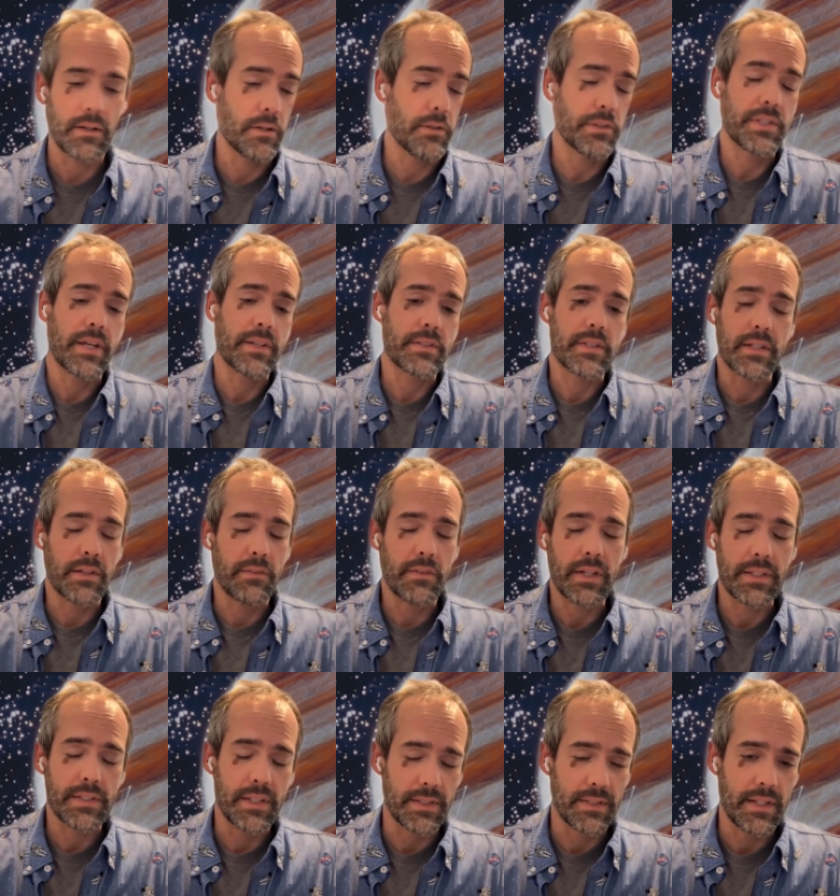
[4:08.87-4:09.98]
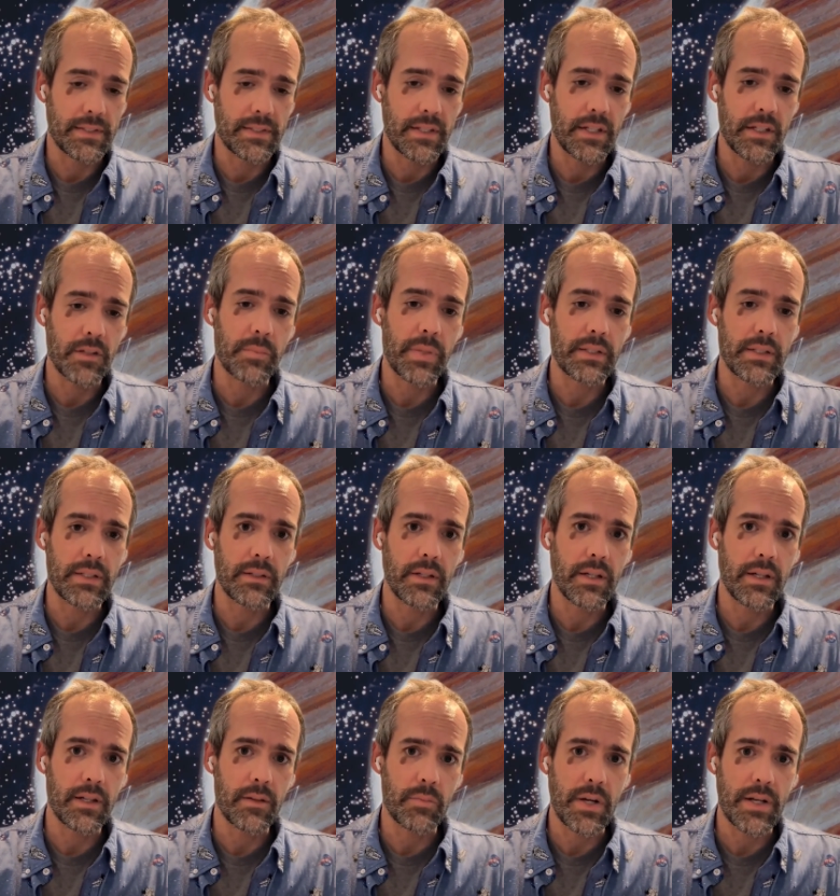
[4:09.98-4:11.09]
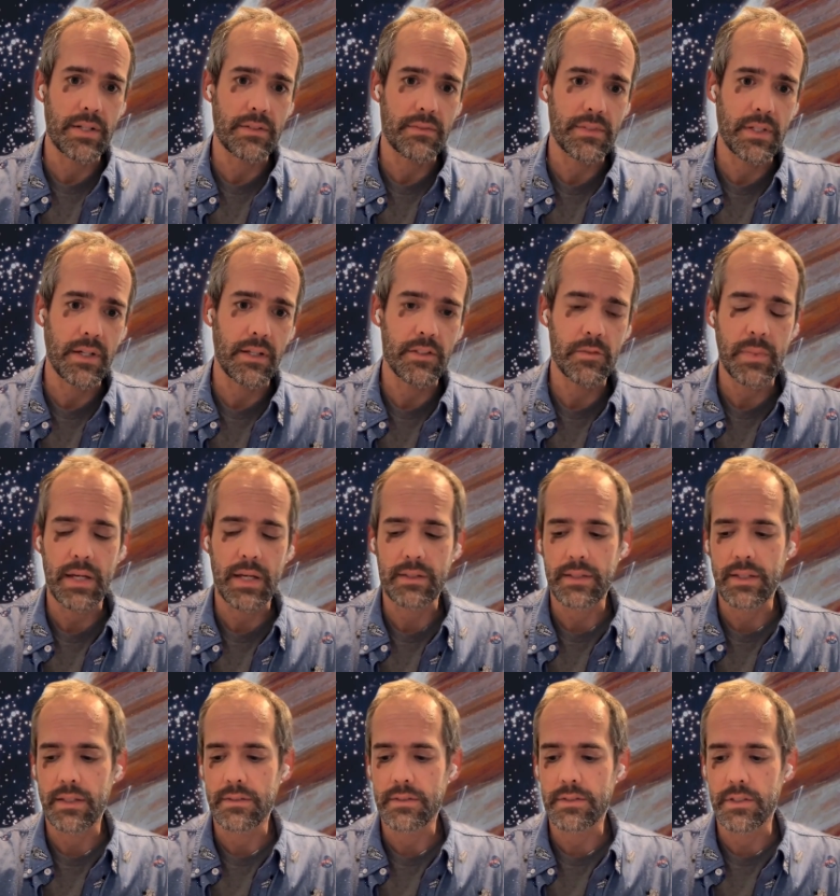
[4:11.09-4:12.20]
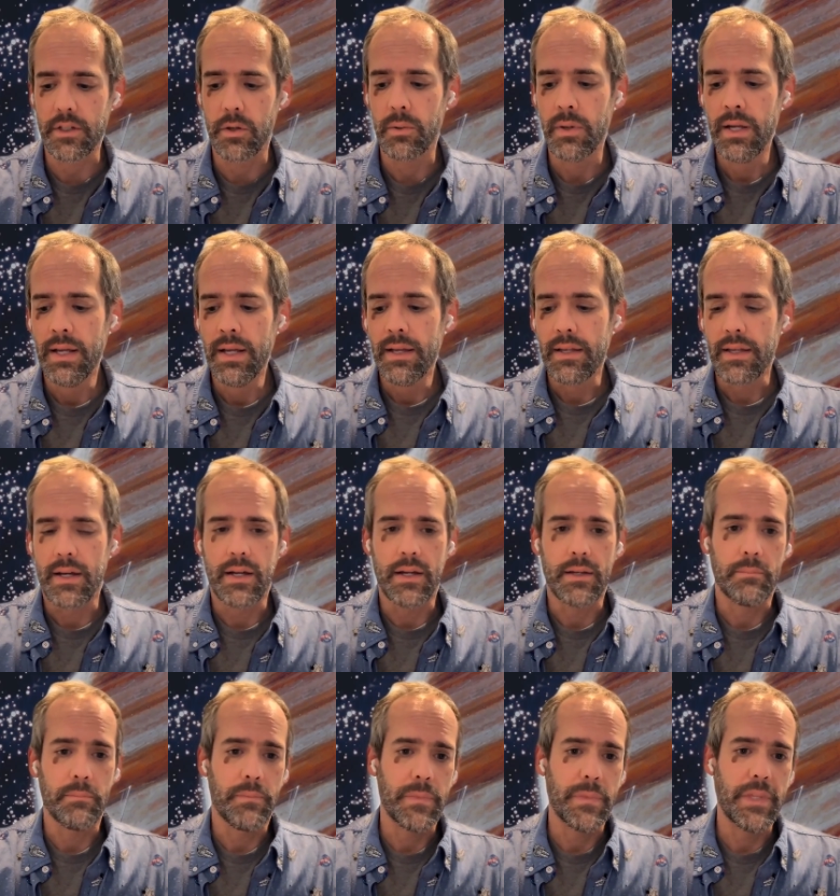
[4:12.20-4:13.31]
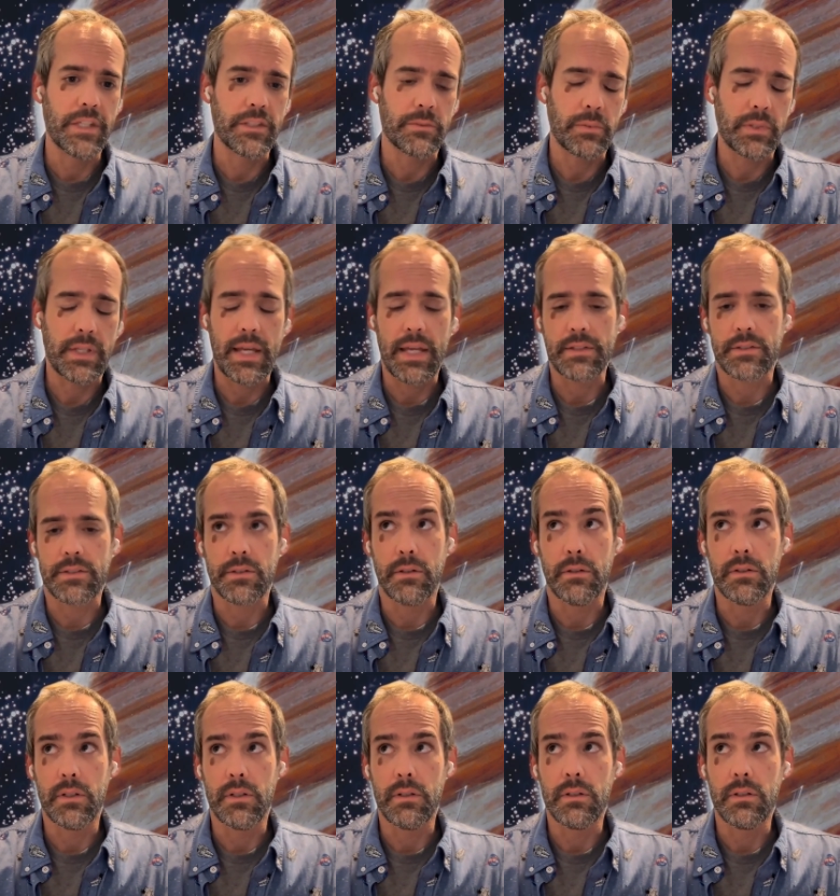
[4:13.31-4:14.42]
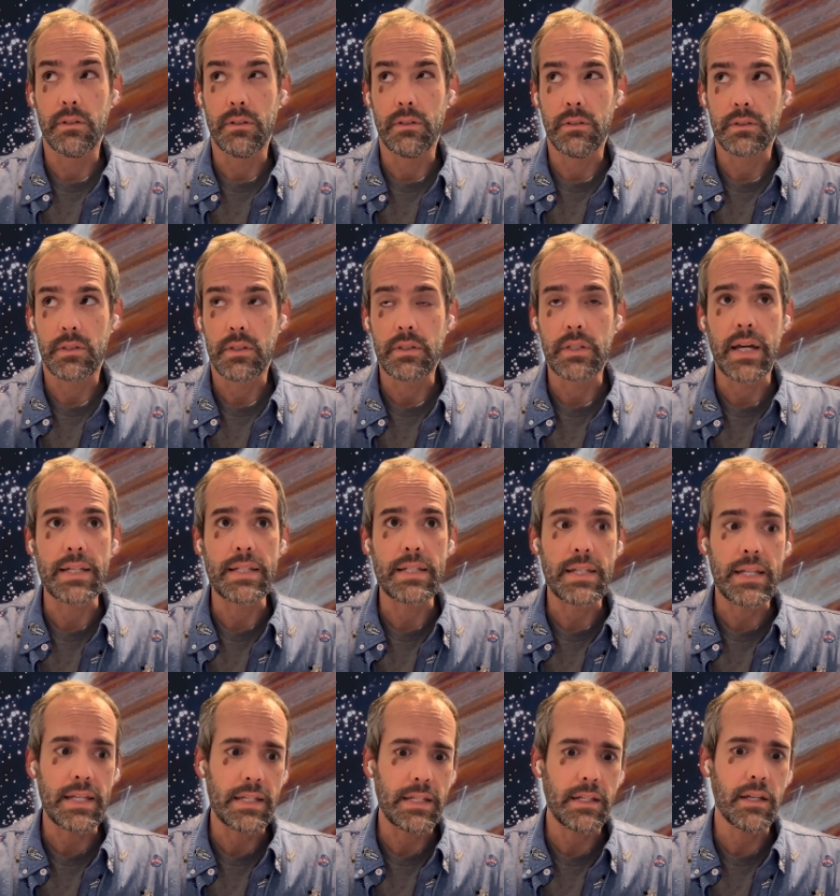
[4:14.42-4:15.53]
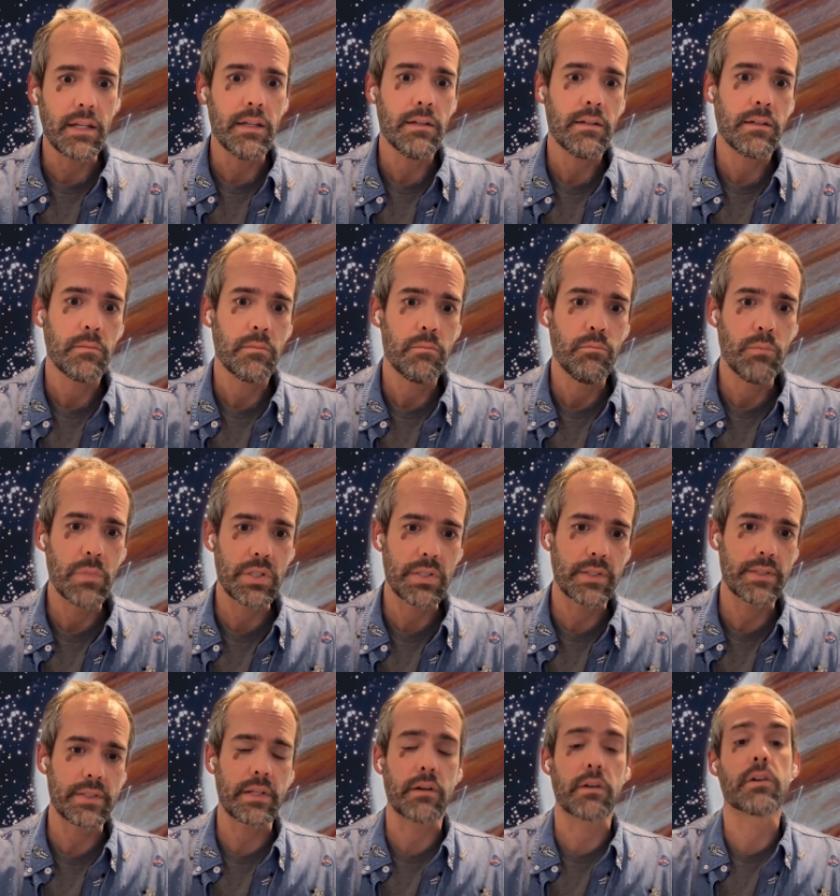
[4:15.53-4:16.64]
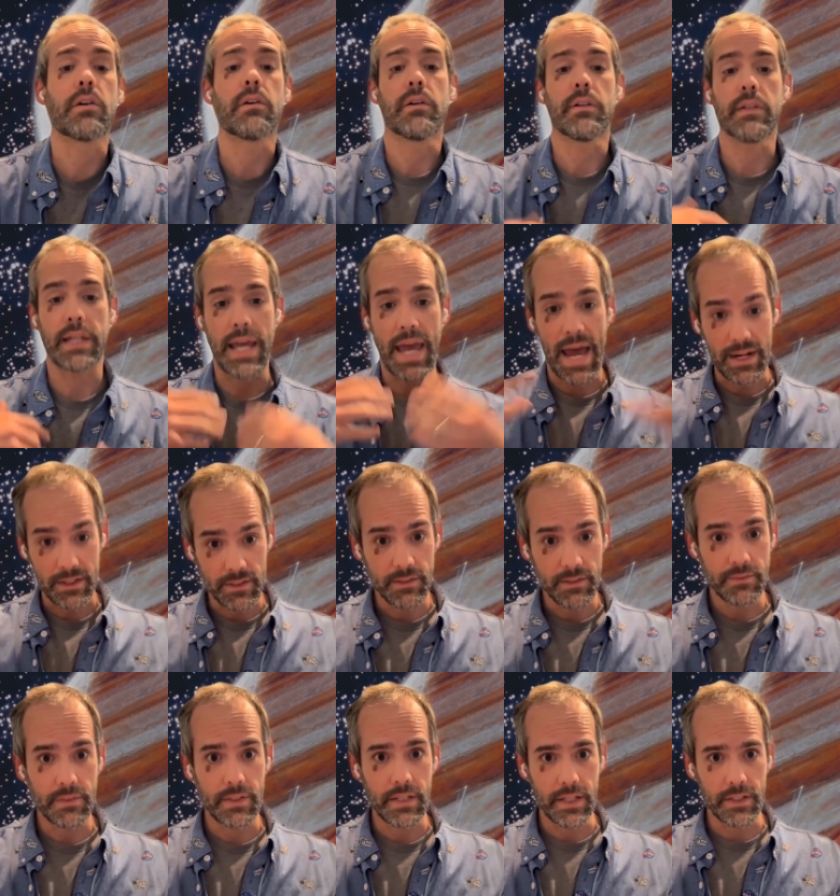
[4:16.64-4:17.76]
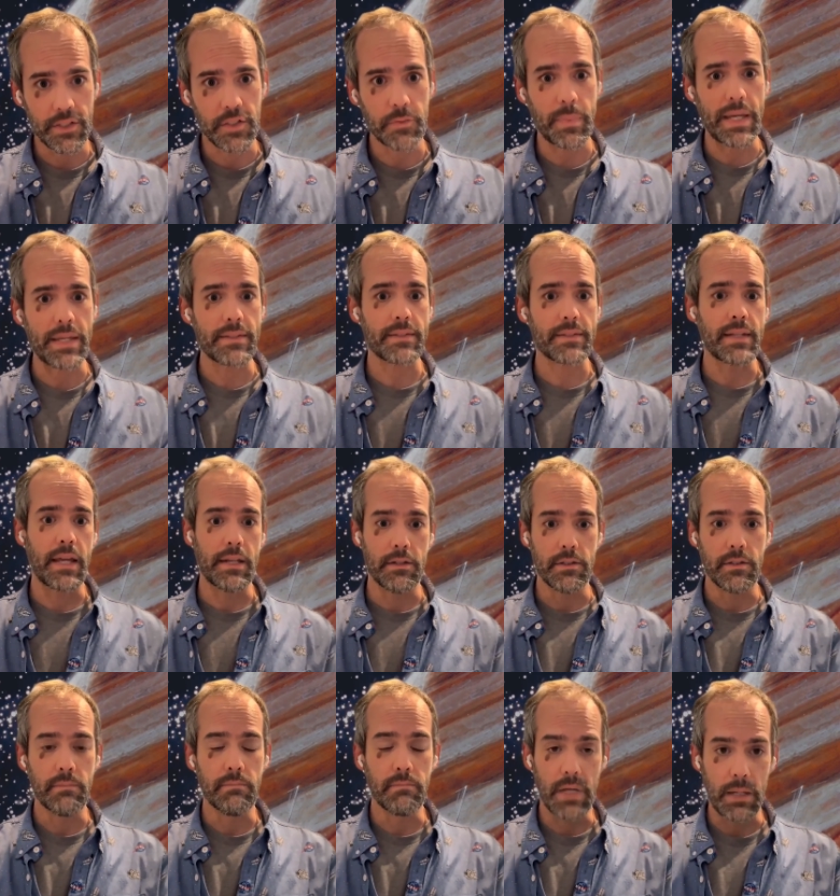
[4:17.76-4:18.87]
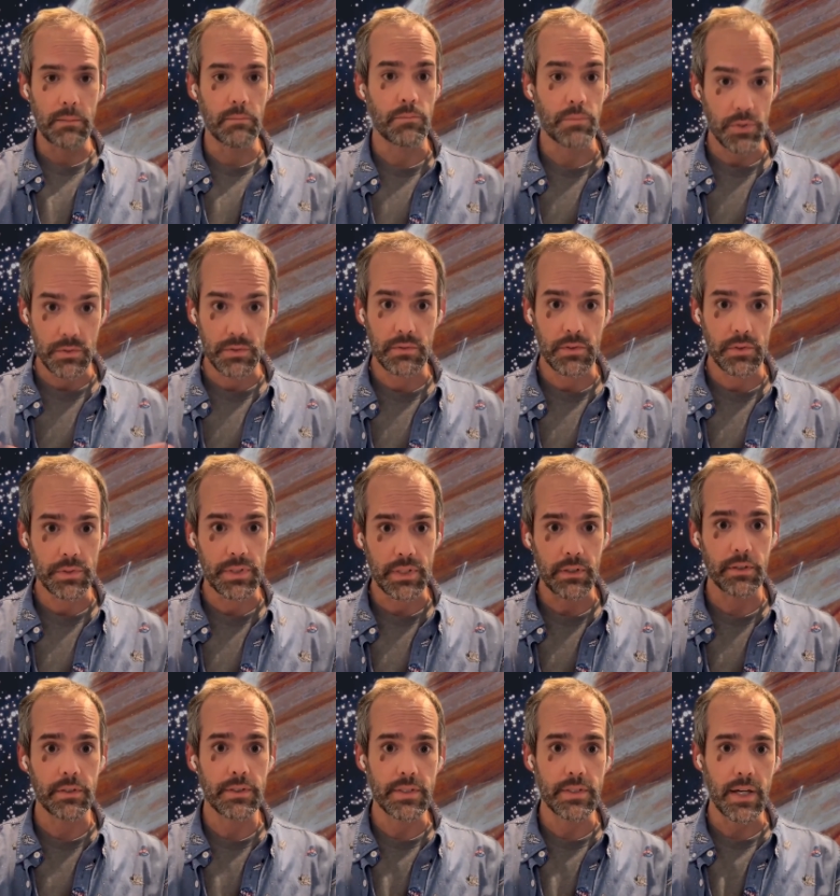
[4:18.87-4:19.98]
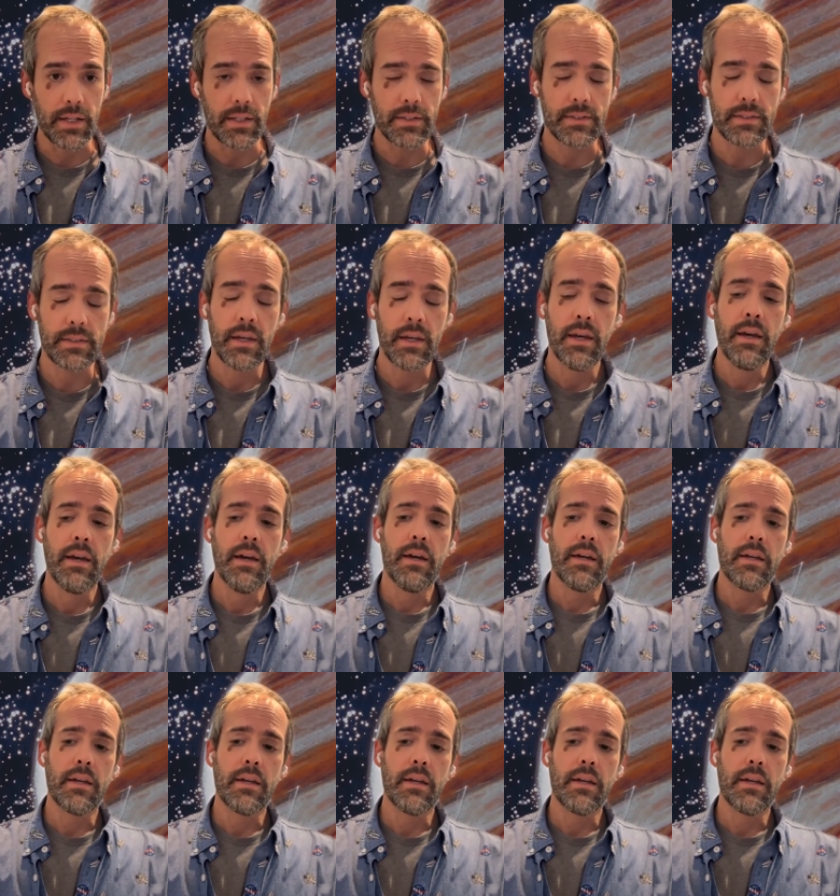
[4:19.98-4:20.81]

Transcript: Uh, Earth science didn't even exist as an independent uh, branch of science back then. So uh, this would cancel nineteen missions that are currently active and in space and, and producing good science.